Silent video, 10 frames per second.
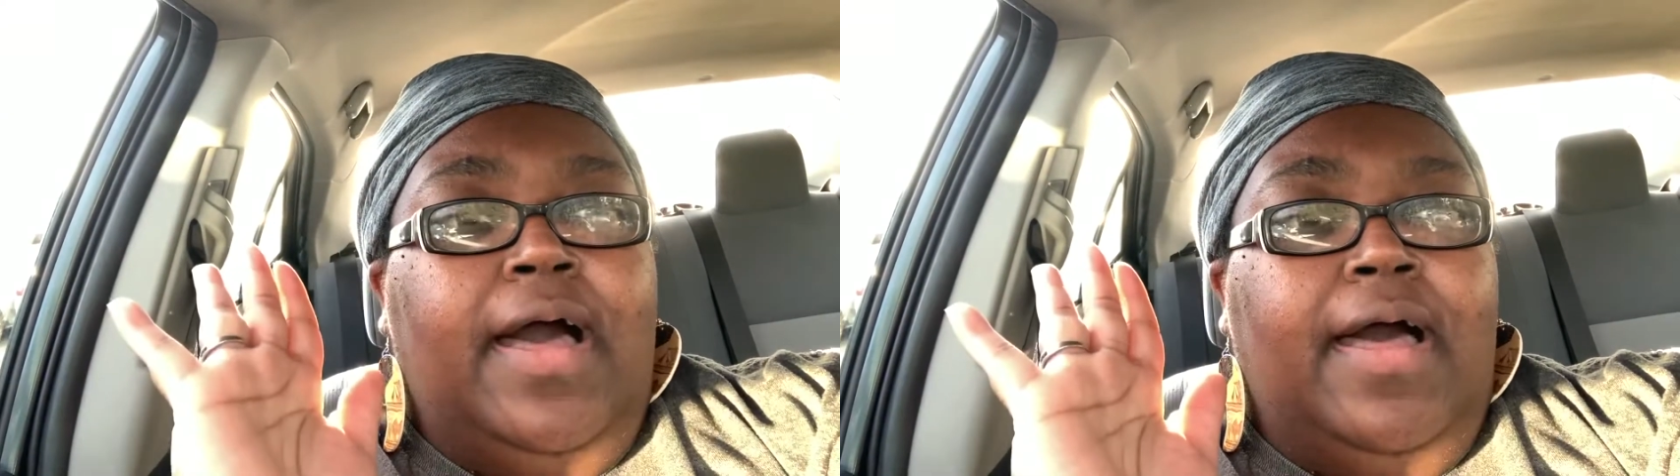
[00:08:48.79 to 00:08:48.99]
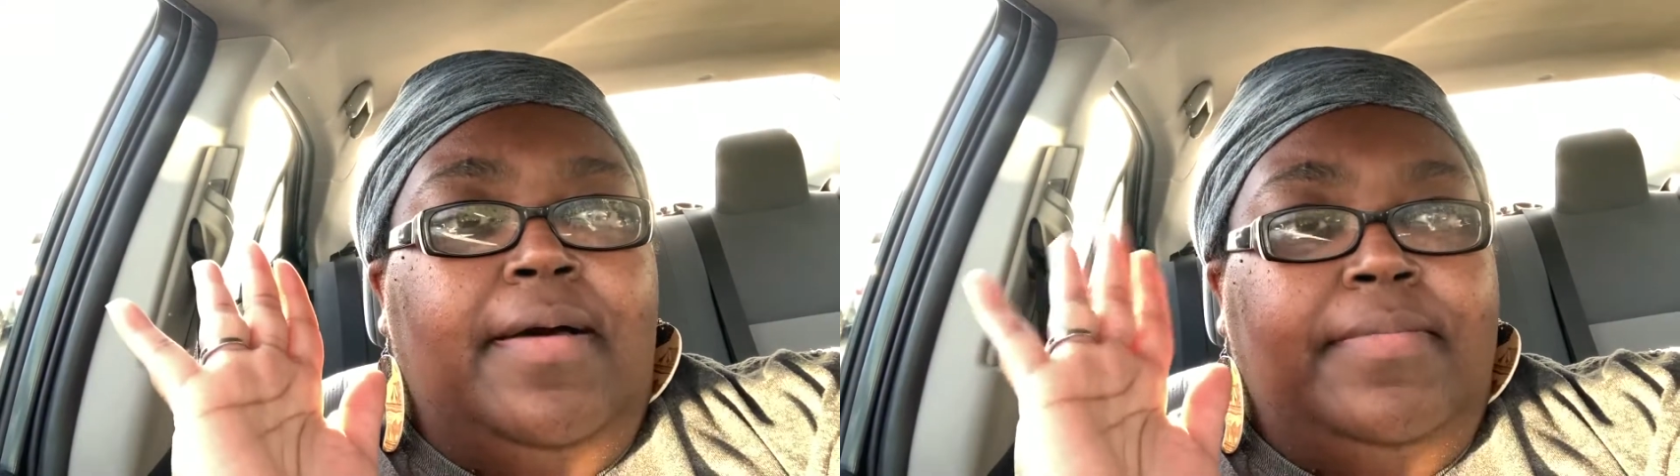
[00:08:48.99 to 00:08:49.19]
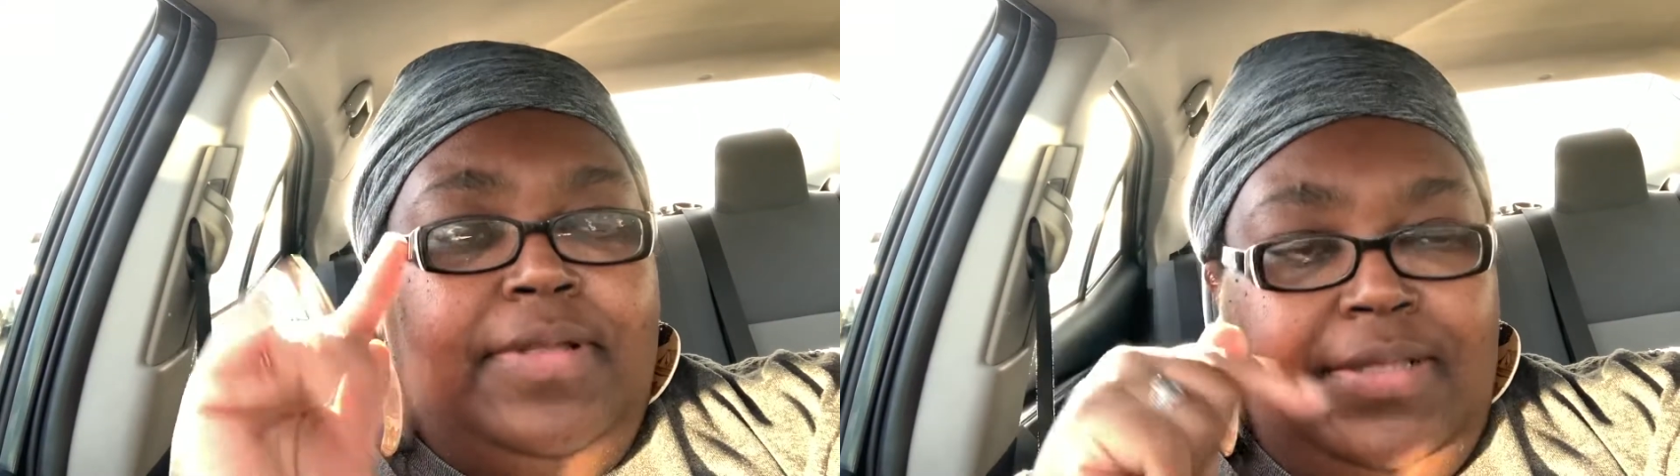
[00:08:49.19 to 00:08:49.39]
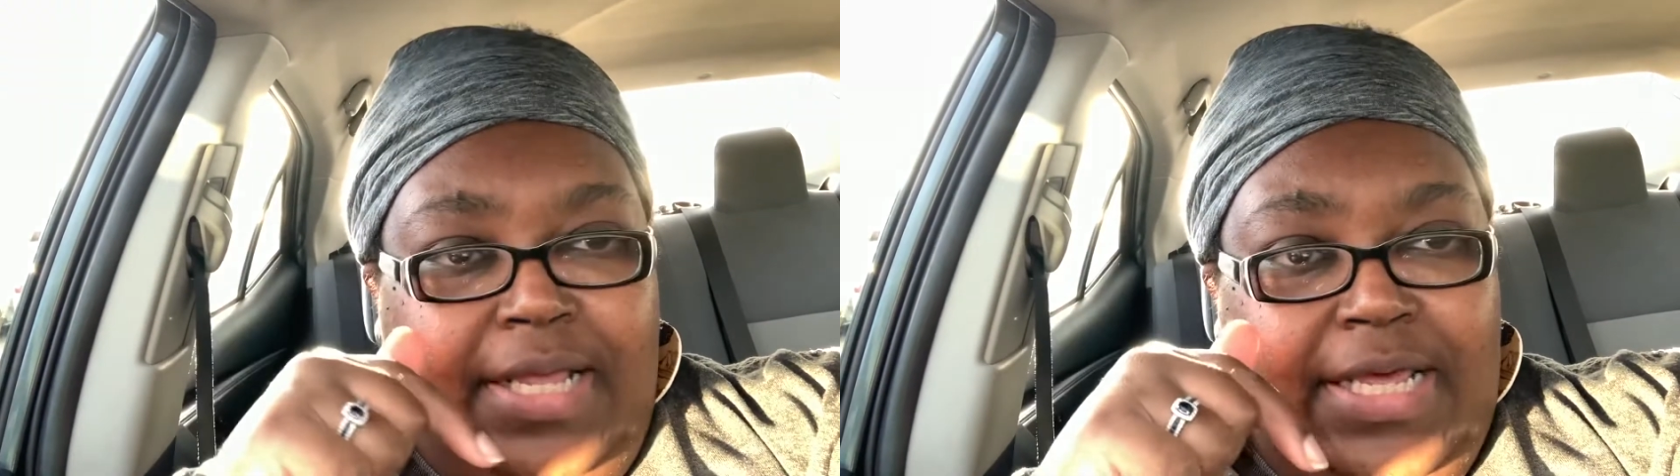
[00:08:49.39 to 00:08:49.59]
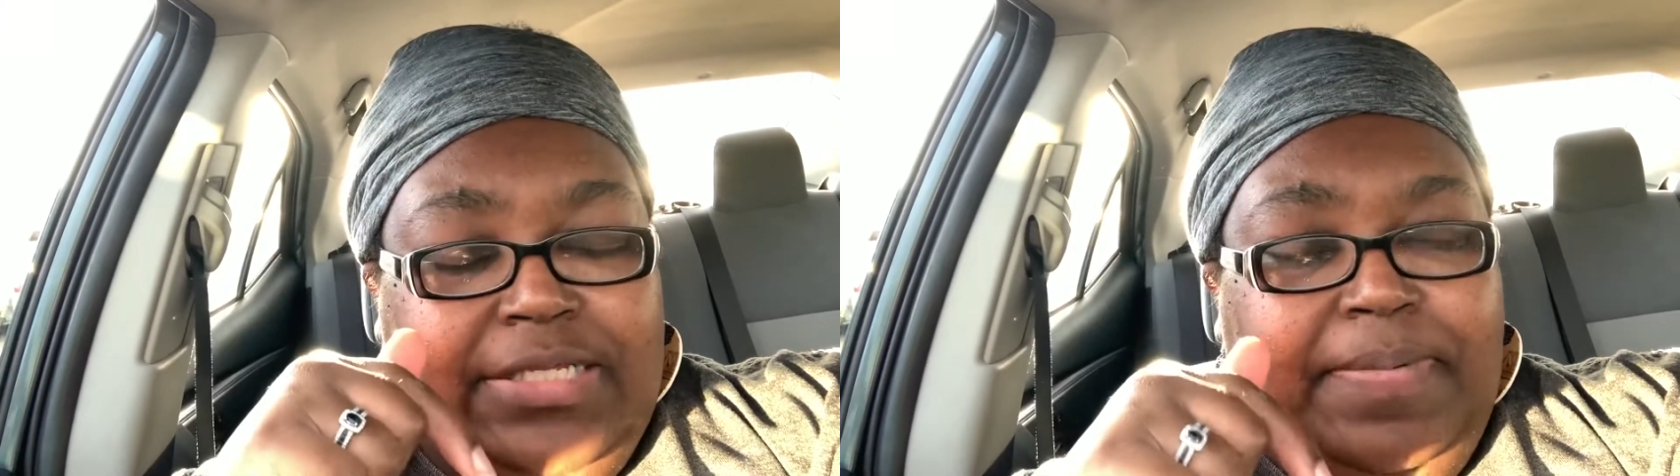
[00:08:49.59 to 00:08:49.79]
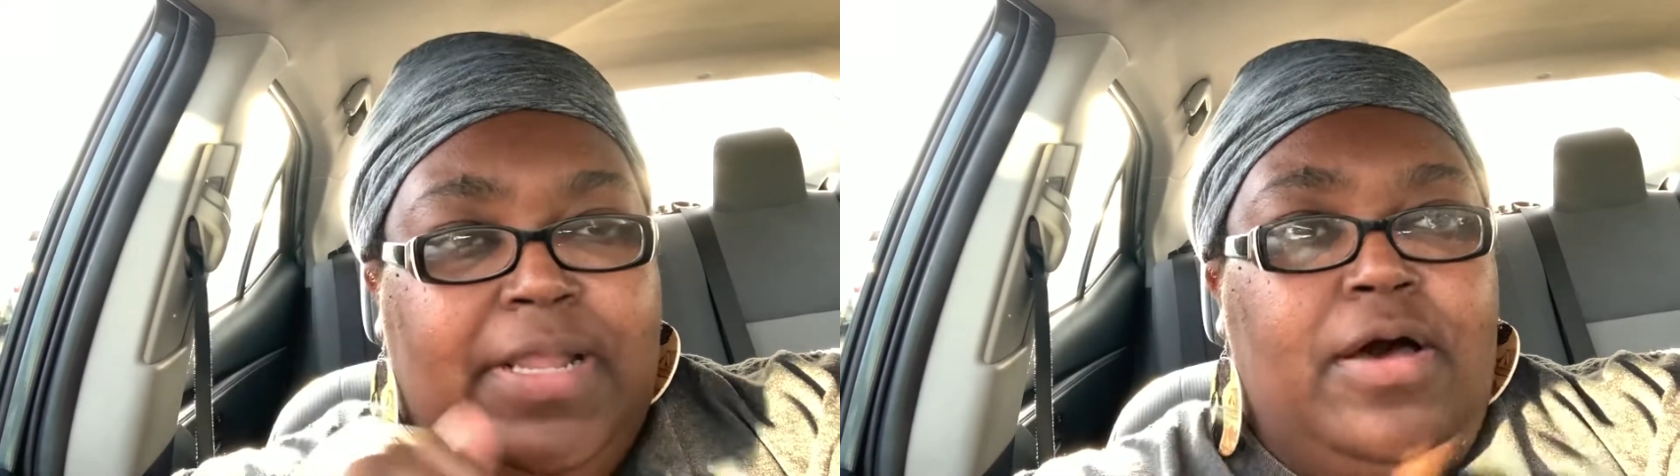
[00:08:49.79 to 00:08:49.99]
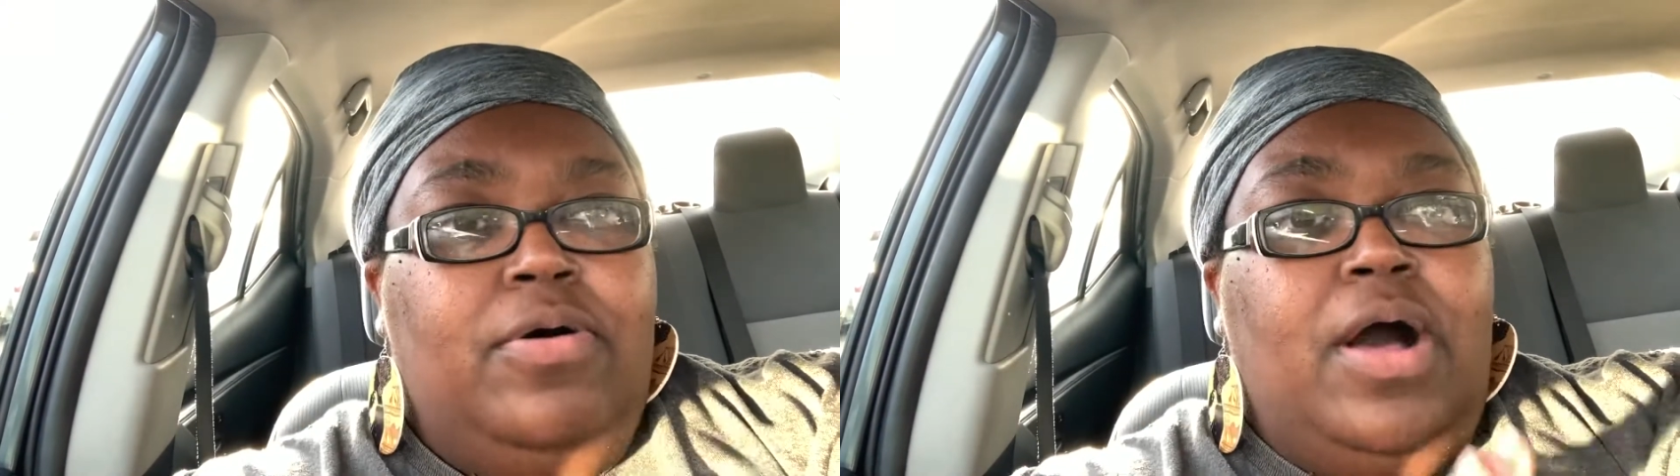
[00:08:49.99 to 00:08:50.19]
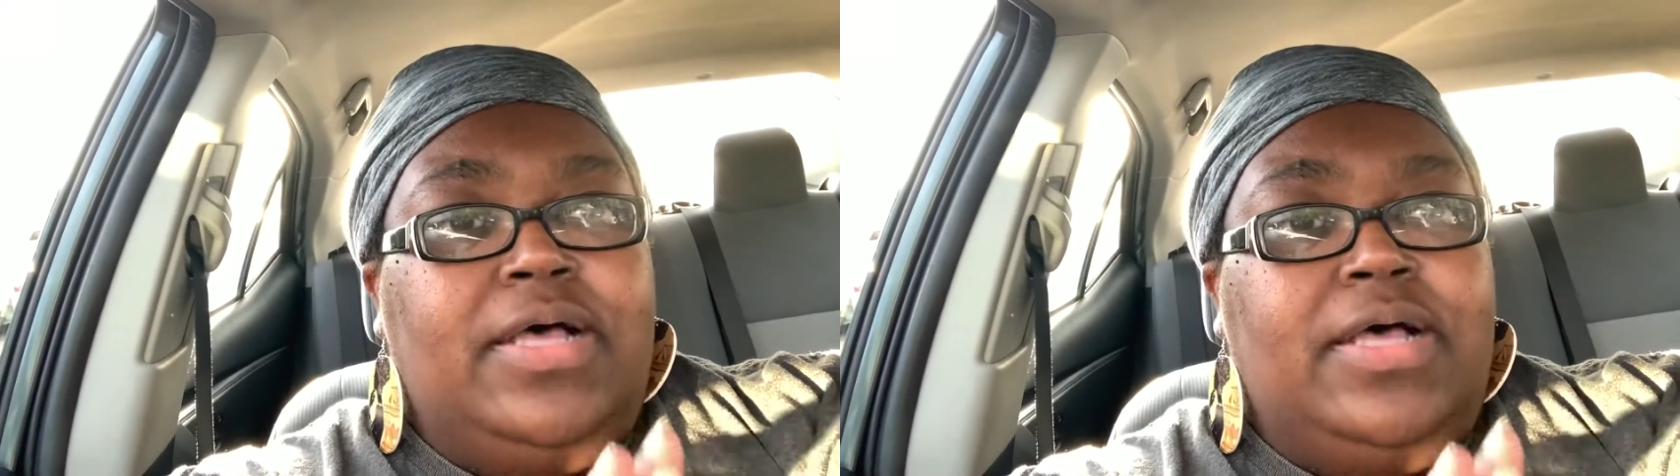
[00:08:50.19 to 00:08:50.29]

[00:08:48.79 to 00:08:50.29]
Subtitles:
link is below.